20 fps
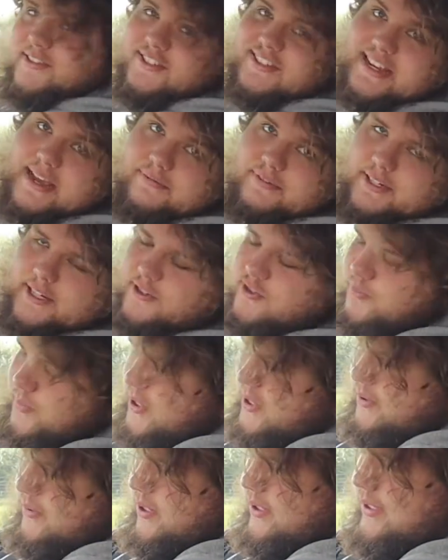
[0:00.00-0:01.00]
It's a seven inch,
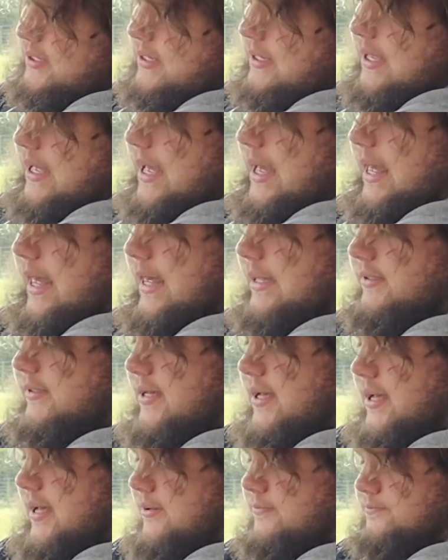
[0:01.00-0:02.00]
by the way,
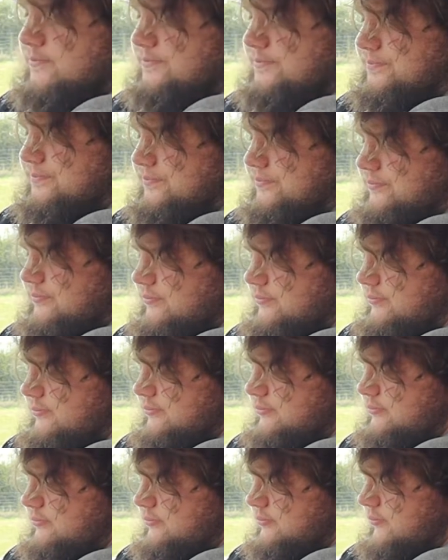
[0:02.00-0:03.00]
and um,
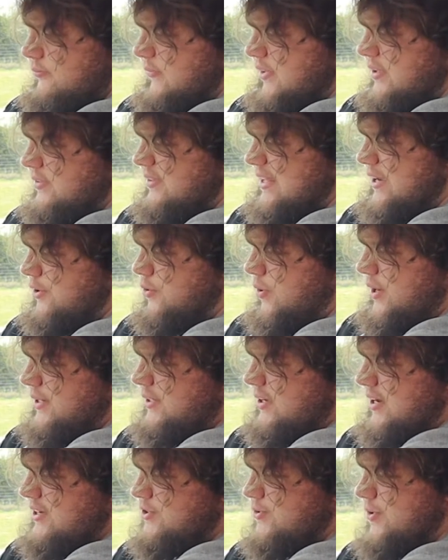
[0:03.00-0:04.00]
they're
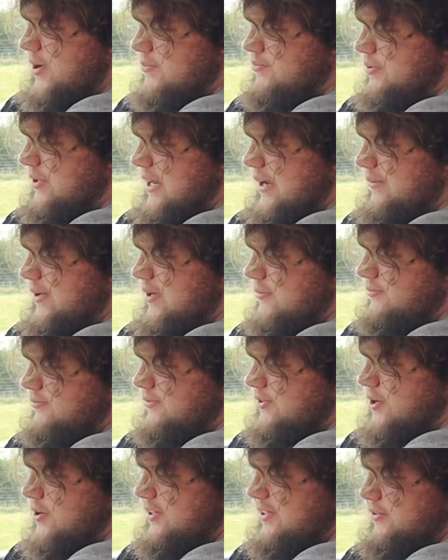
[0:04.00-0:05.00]
quite nice, quite
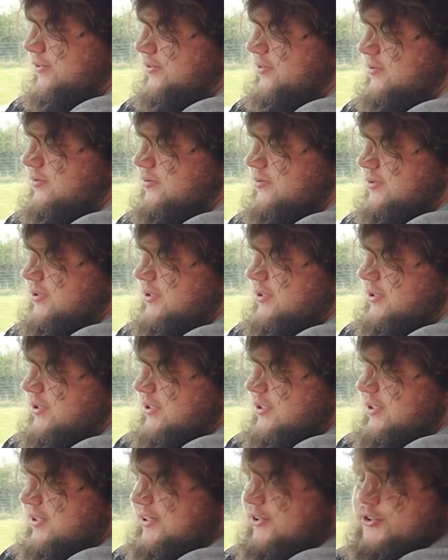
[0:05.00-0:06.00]
premium. Got little
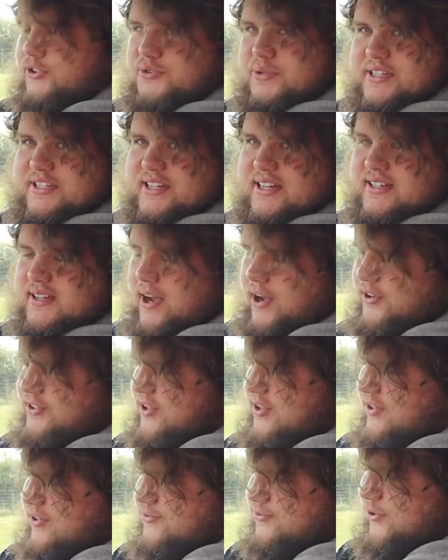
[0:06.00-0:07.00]
little twisty
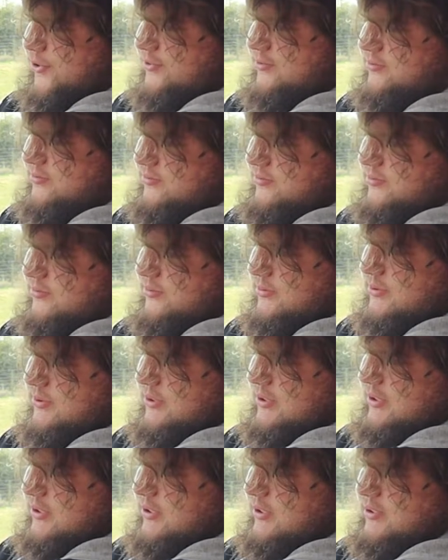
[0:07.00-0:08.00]
dials on the front.
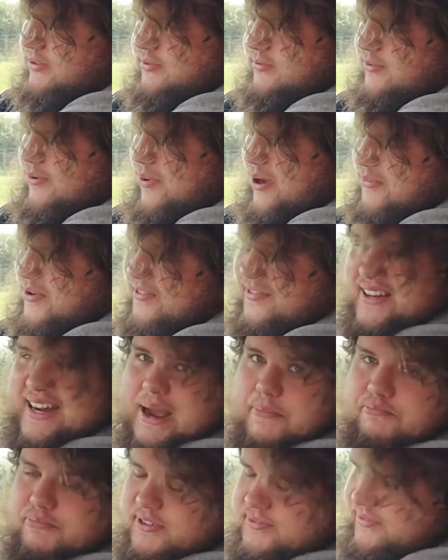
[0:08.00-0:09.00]
Remind me of an
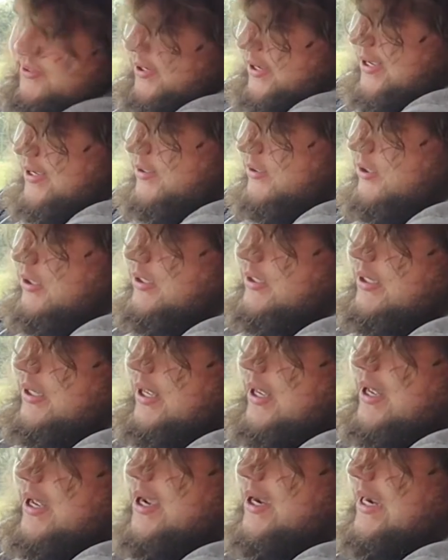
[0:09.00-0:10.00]
amplifier.
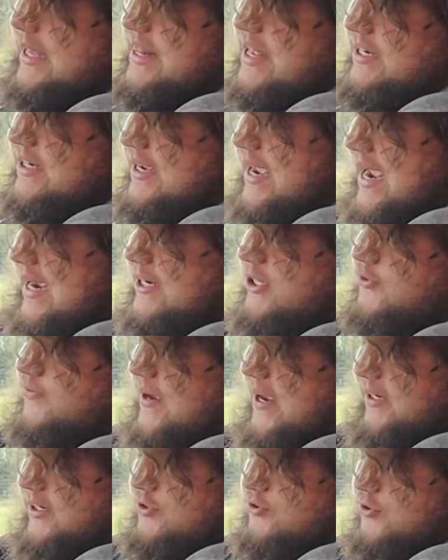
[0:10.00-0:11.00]
Uh, and then your H
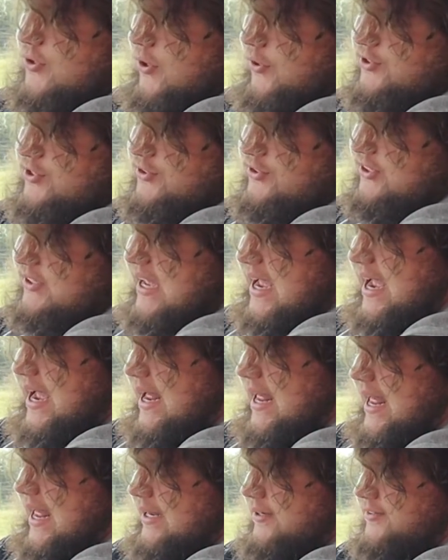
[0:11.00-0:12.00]
V A C controls under that
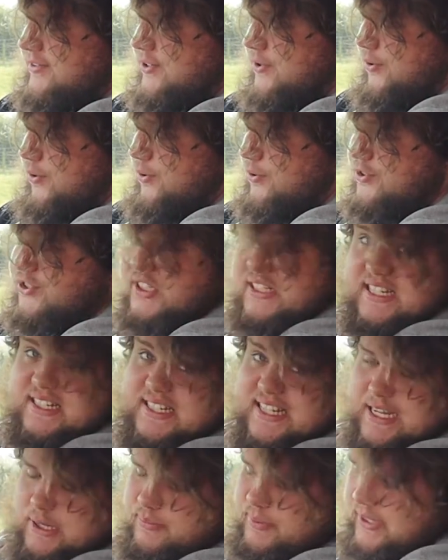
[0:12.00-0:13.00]
and your C
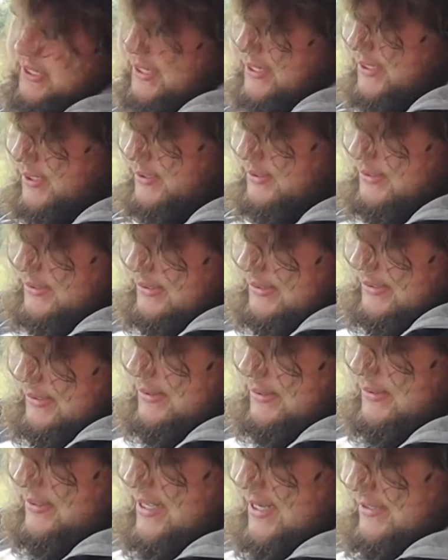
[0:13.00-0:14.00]
D player.
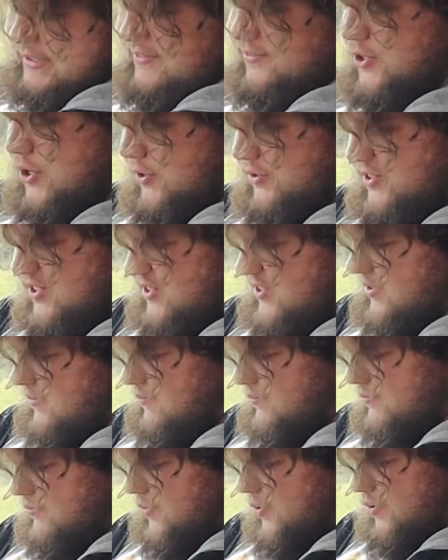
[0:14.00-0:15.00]
Then you've got
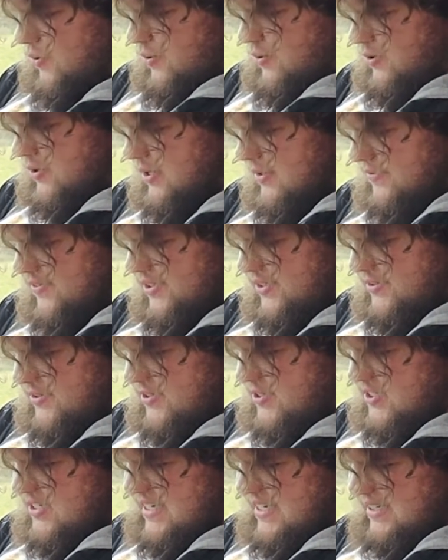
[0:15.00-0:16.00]
some more of the
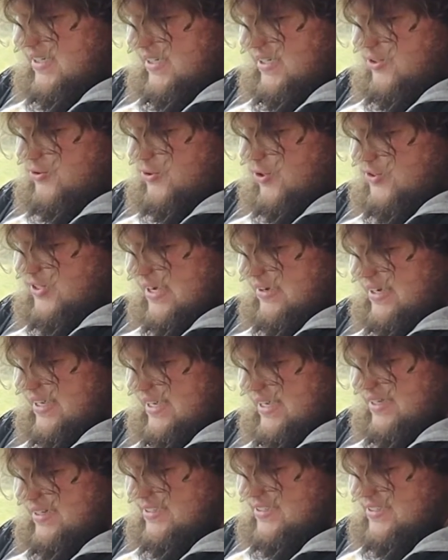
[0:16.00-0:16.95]
C D controls down here.